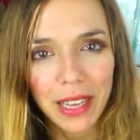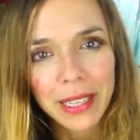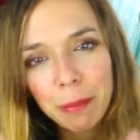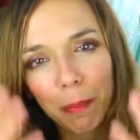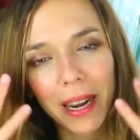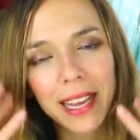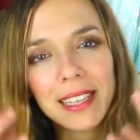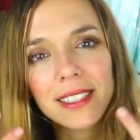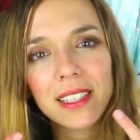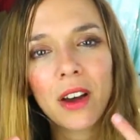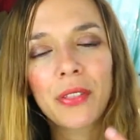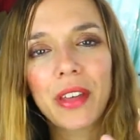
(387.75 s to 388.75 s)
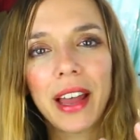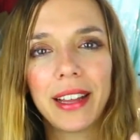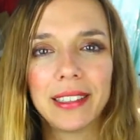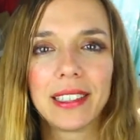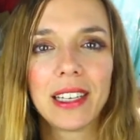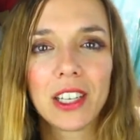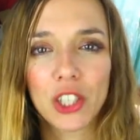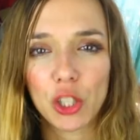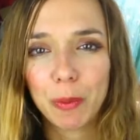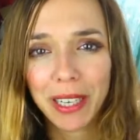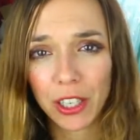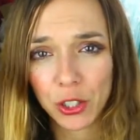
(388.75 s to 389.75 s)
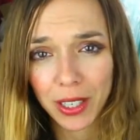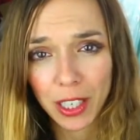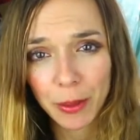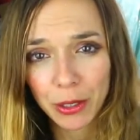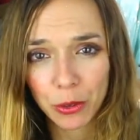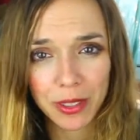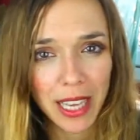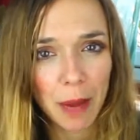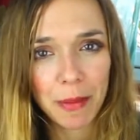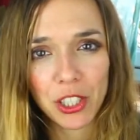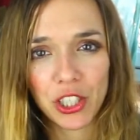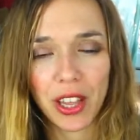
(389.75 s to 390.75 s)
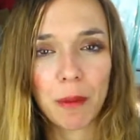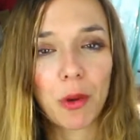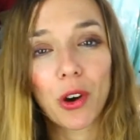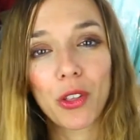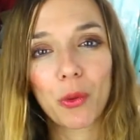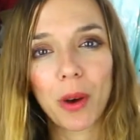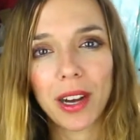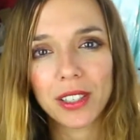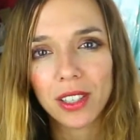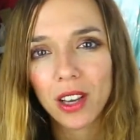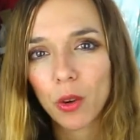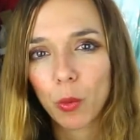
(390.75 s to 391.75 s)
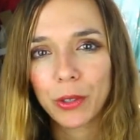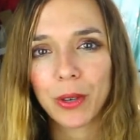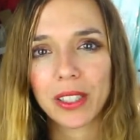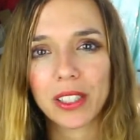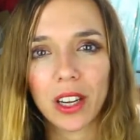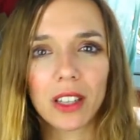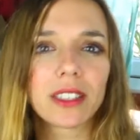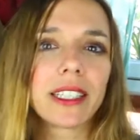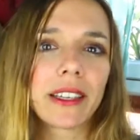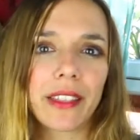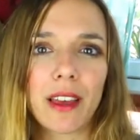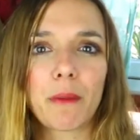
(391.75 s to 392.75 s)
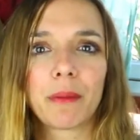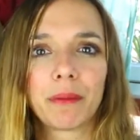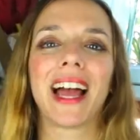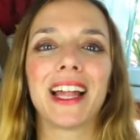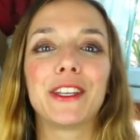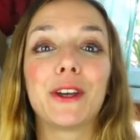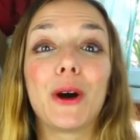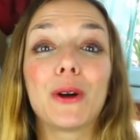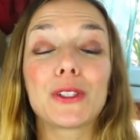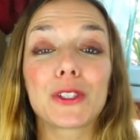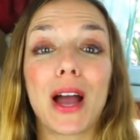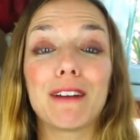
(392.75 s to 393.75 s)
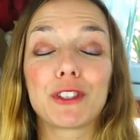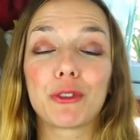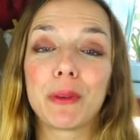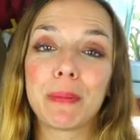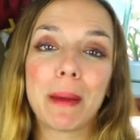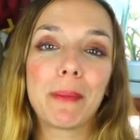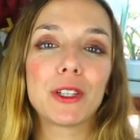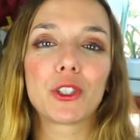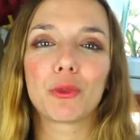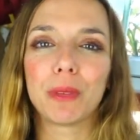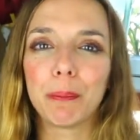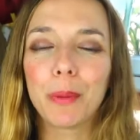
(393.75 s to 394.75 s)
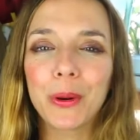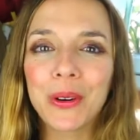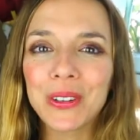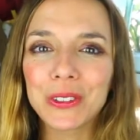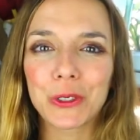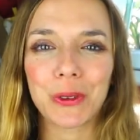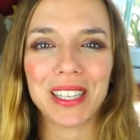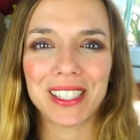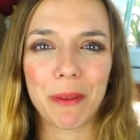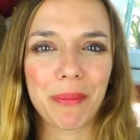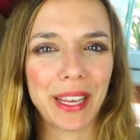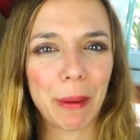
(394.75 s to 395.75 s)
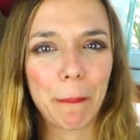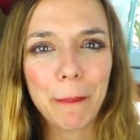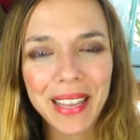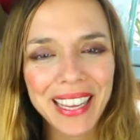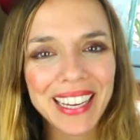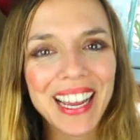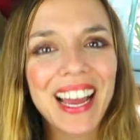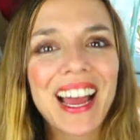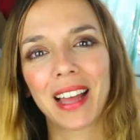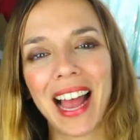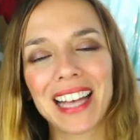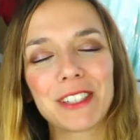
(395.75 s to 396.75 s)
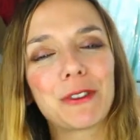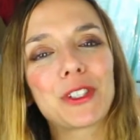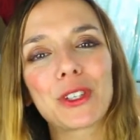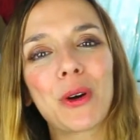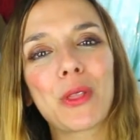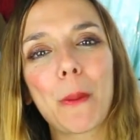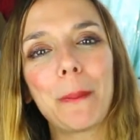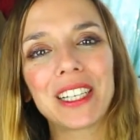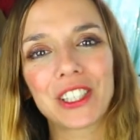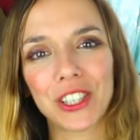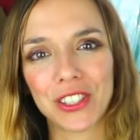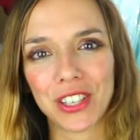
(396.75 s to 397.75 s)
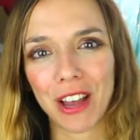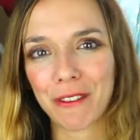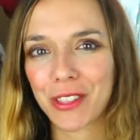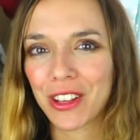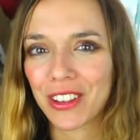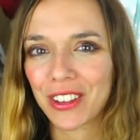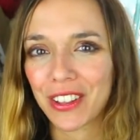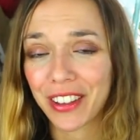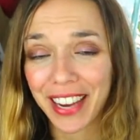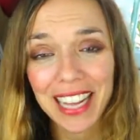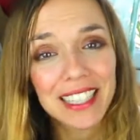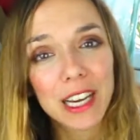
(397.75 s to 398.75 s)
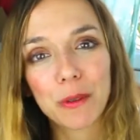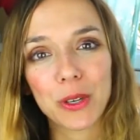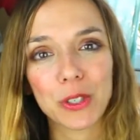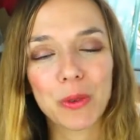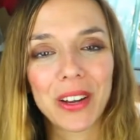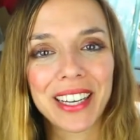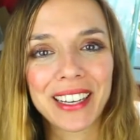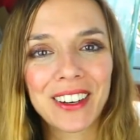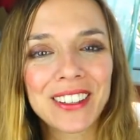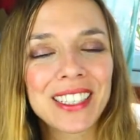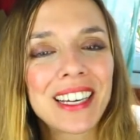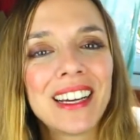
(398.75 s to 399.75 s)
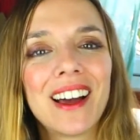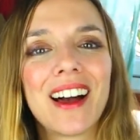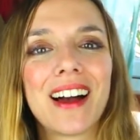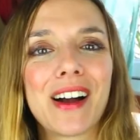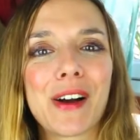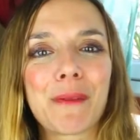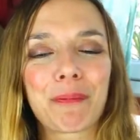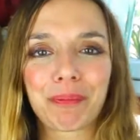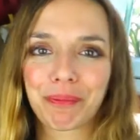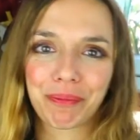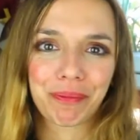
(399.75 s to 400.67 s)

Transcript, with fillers: in place on the head, just because you are going to damage them otherwise when you are sculpting them. And you also have to remember to be bold, to try something big. As you saw in the pictures of the, the cat I was working on, um,